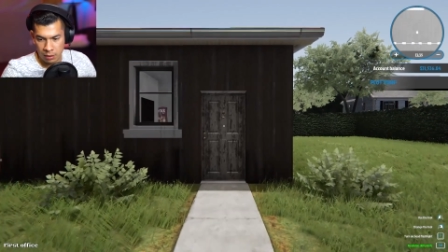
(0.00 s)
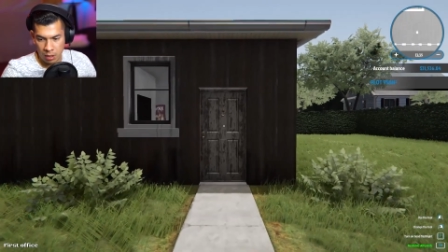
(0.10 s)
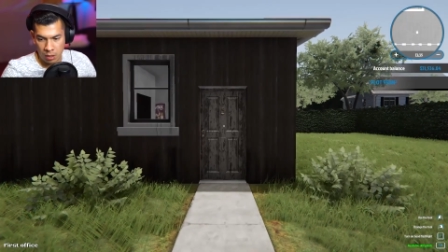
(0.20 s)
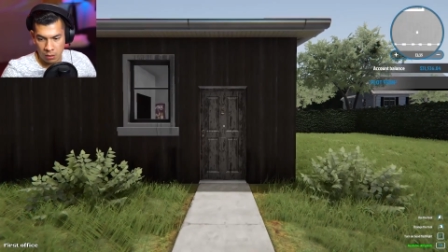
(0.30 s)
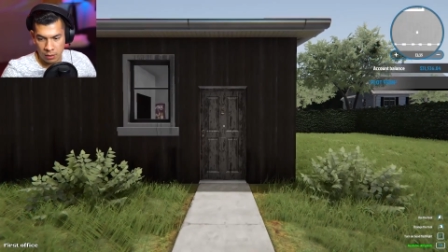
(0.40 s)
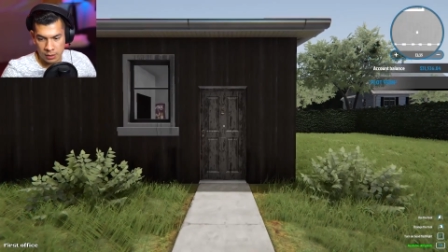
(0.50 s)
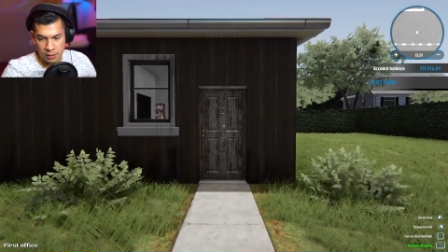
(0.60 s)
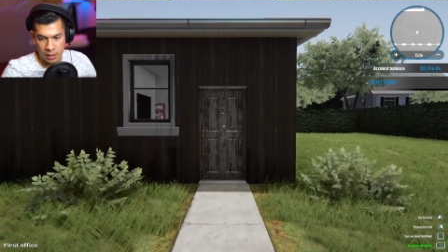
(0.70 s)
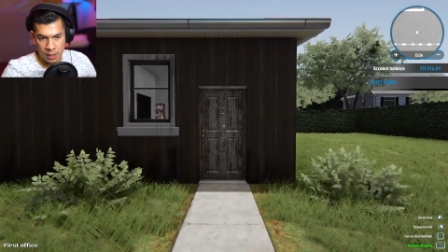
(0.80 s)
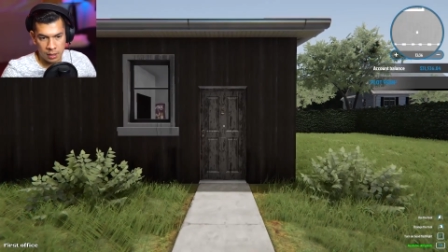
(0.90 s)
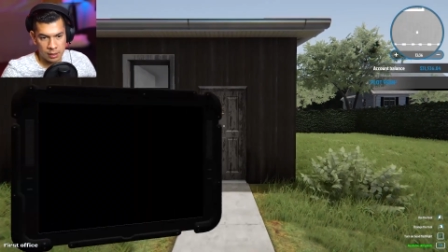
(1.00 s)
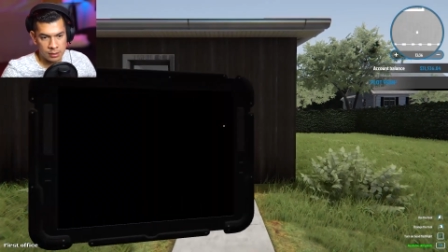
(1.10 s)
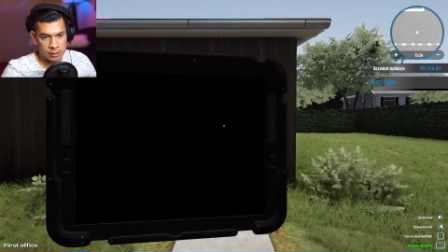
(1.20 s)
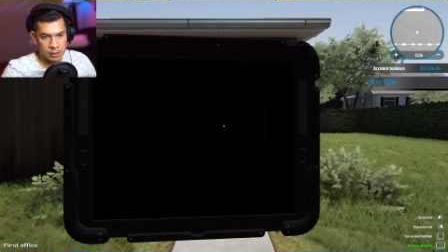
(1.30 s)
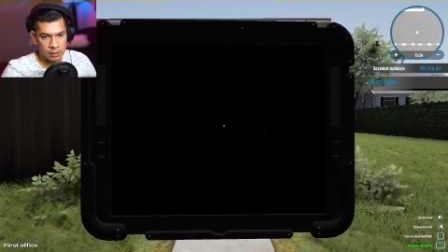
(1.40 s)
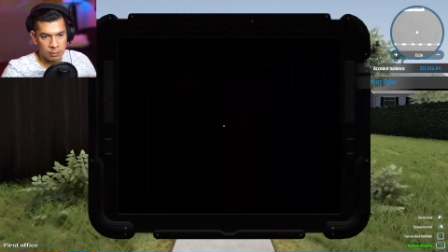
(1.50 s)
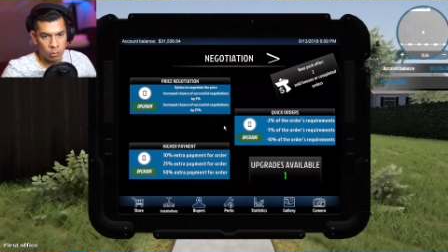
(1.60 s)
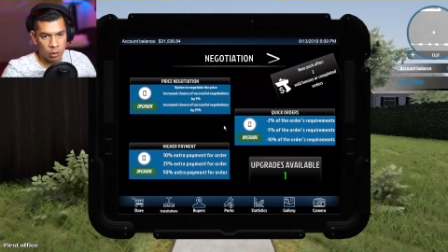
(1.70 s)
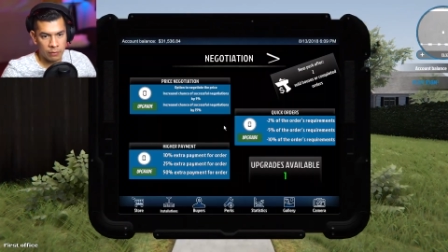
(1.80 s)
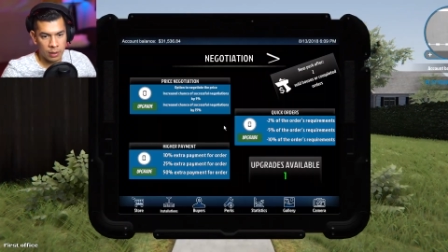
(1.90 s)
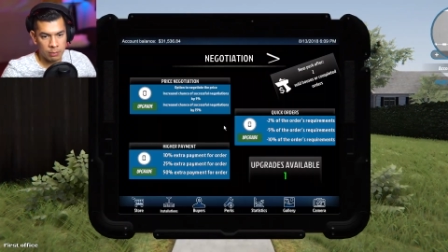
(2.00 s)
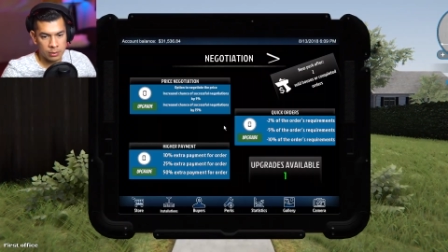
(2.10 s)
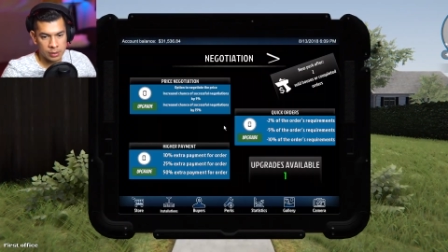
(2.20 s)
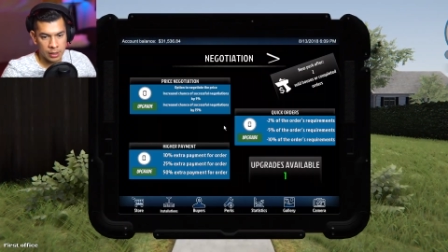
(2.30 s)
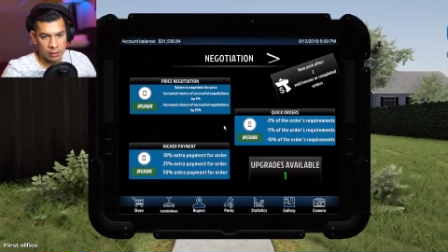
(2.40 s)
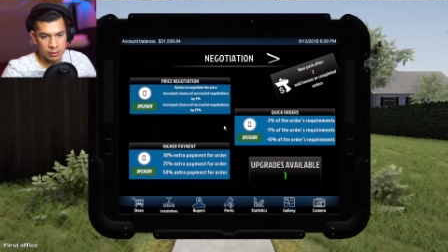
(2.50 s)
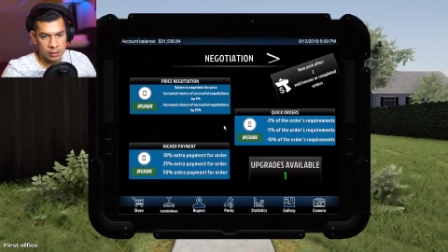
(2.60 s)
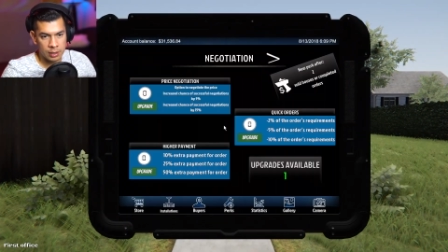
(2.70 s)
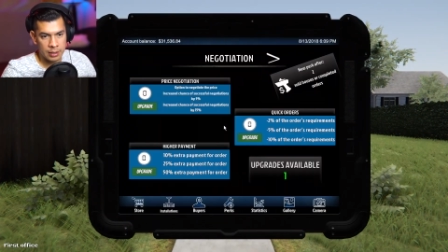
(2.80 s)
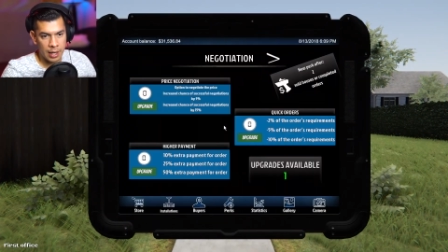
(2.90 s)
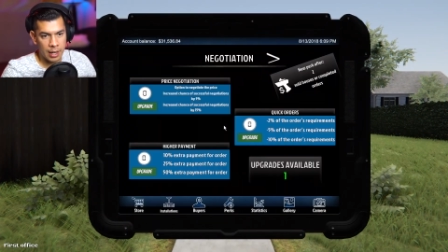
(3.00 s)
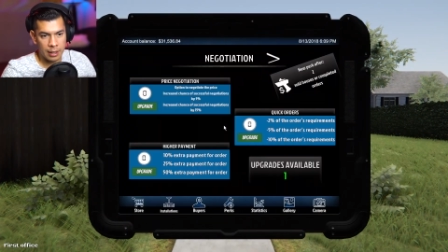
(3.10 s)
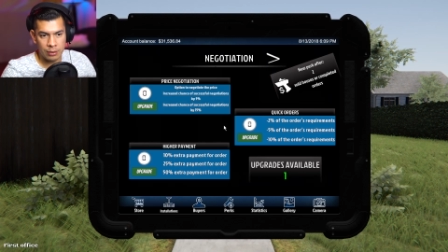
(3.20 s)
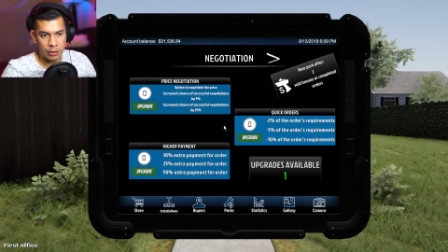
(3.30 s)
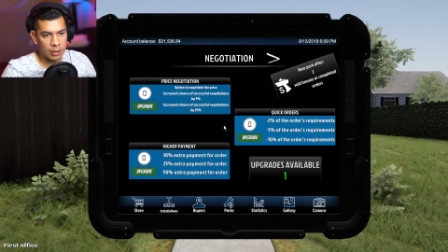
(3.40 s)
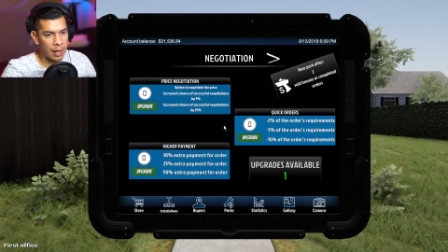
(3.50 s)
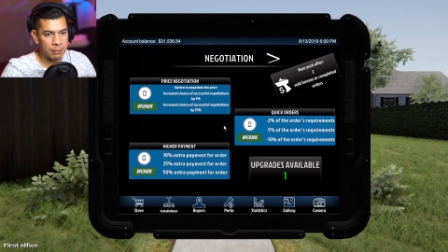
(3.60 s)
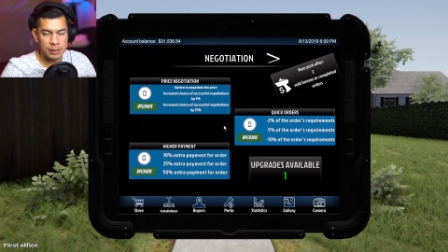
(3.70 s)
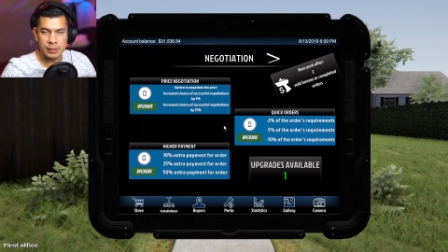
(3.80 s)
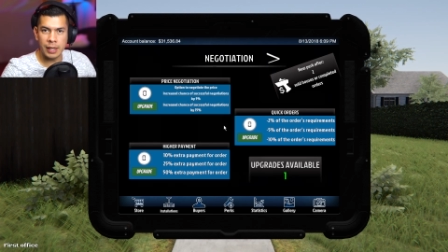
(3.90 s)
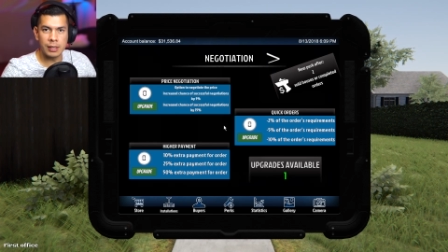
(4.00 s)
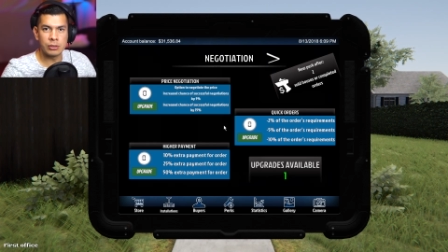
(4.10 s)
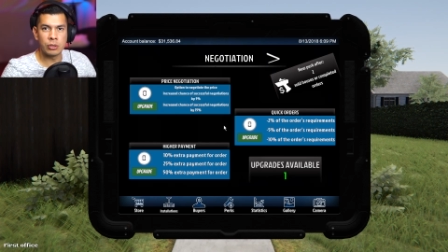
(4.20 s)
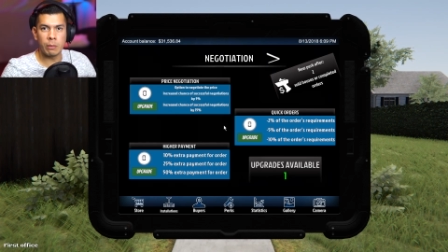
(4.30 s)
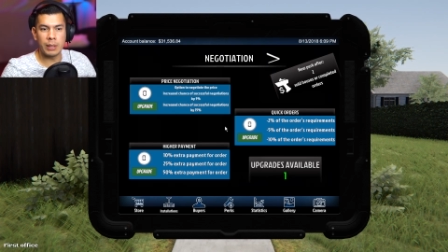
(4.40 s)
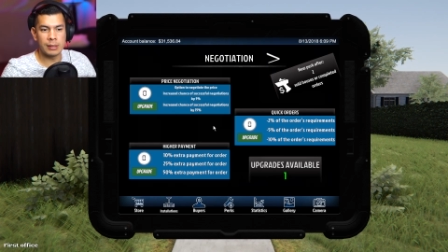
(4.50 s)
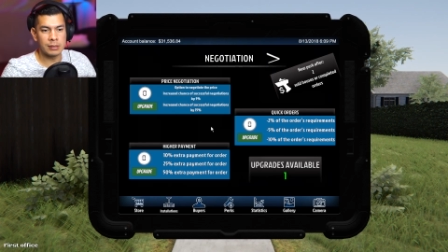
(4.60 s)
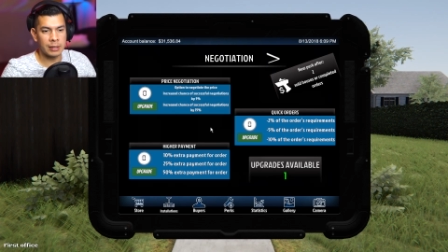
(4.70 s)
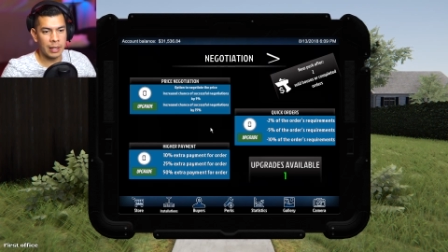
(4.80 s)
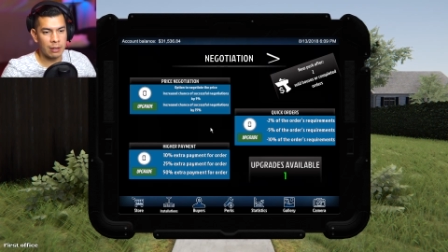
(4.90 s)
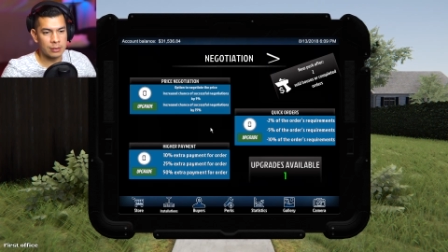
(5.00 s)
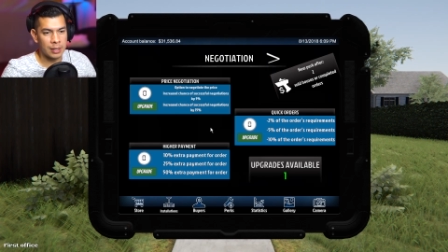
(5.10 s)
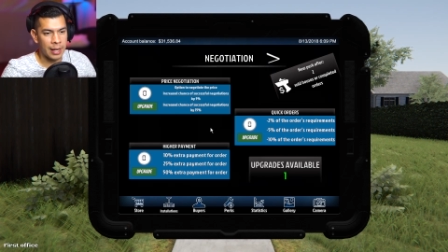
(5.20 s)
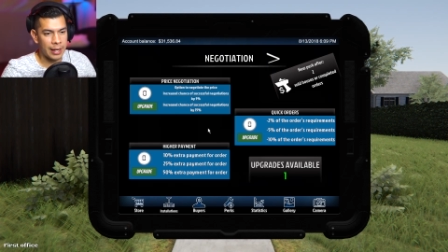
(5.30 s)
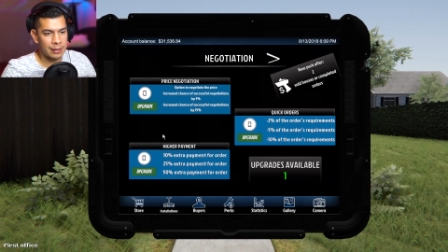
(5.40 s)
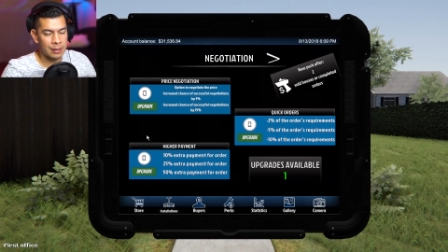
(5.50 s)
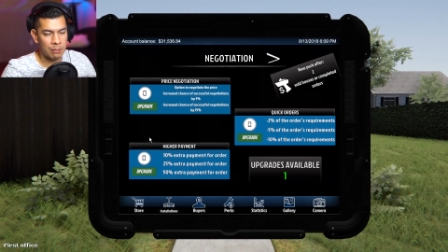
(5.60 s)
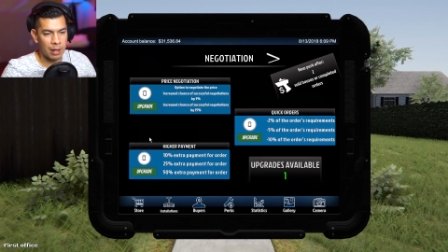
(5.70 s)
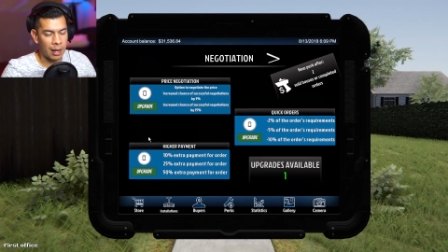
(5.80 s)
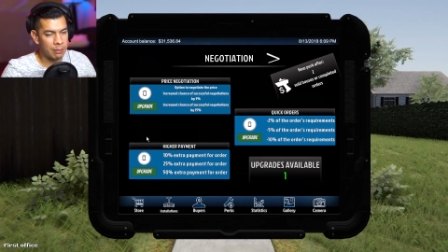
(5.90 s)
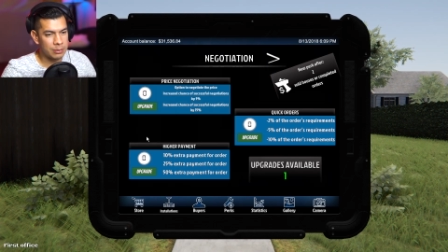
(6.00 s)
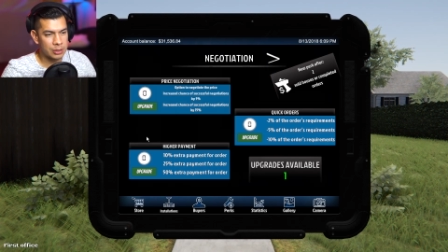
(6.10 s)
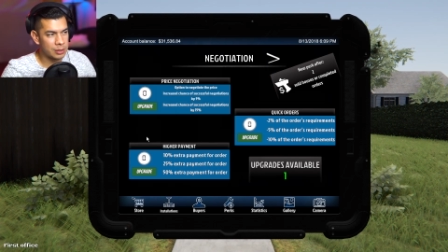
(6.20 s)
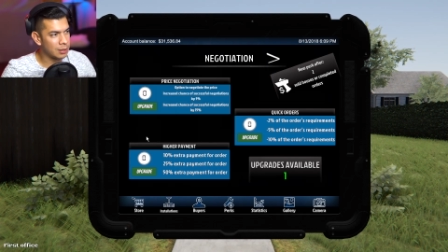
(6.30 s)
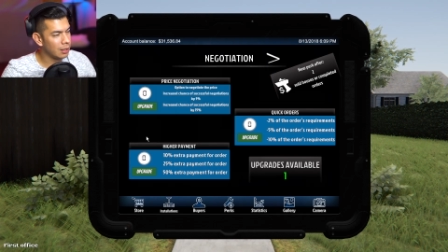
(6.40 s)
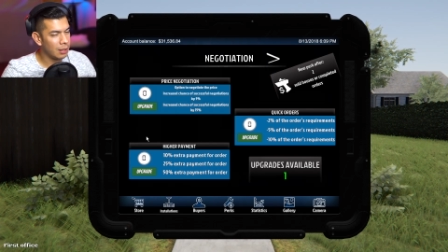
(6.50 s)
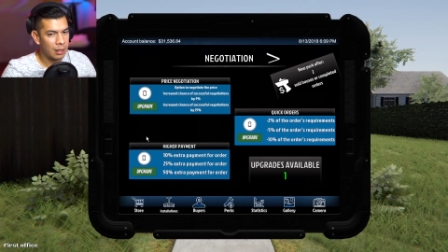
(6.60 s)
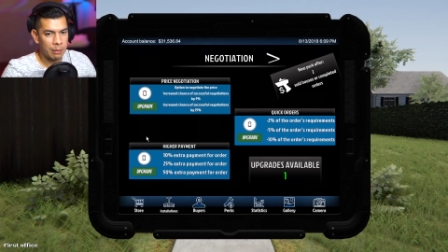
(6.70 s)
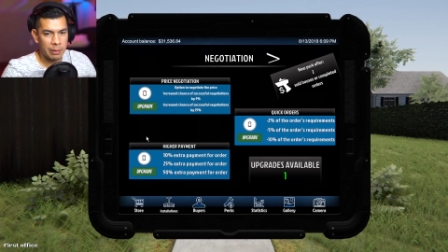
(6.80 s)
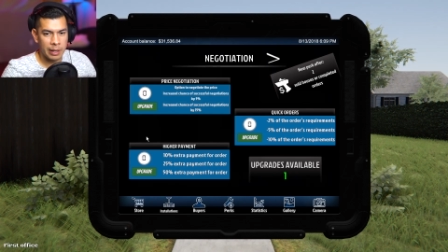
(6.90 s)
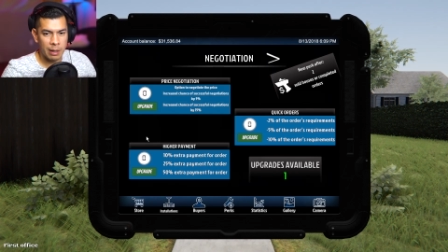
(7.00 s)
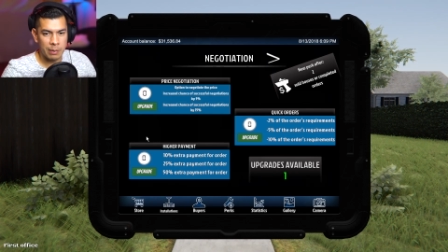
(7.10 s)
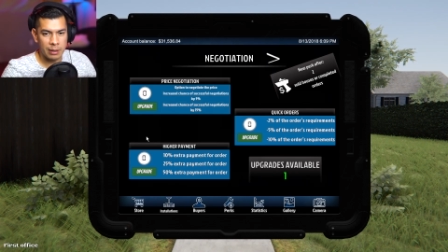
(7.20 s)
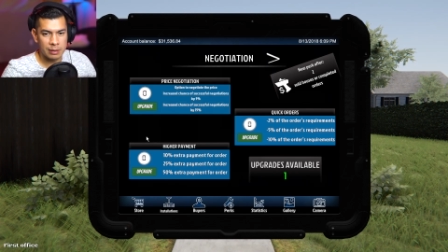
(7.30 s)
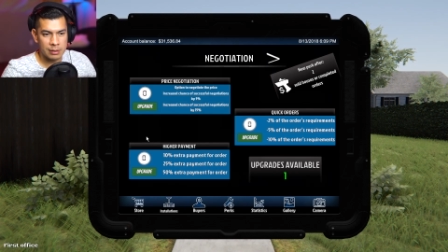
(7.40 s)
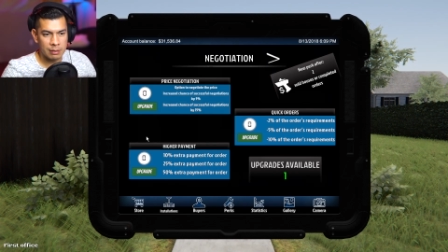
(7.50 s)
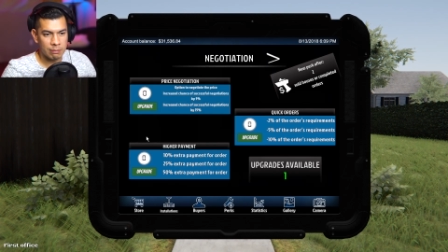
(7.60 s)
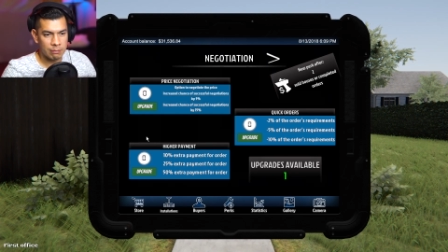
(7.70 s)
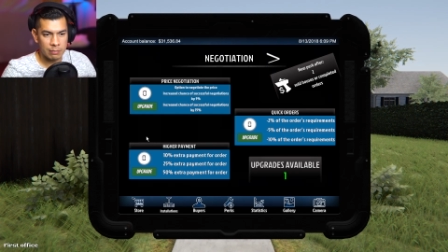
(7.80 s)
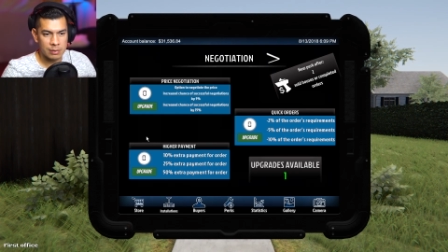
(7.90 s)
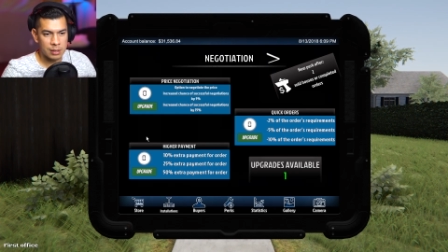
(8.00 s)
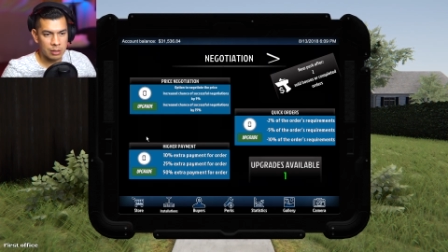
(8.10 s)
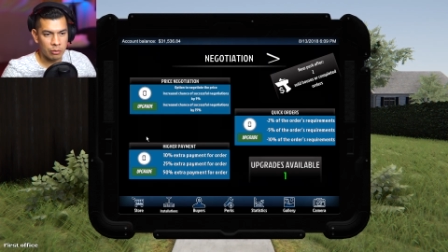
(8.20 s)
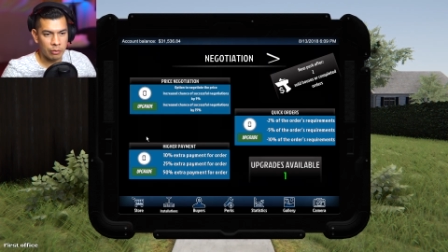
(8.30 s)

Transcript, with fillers: Oh, let's uh, let's more available skills. Dang, dude, I'm just getting so many skills, guys. I'm I'm just becoming such a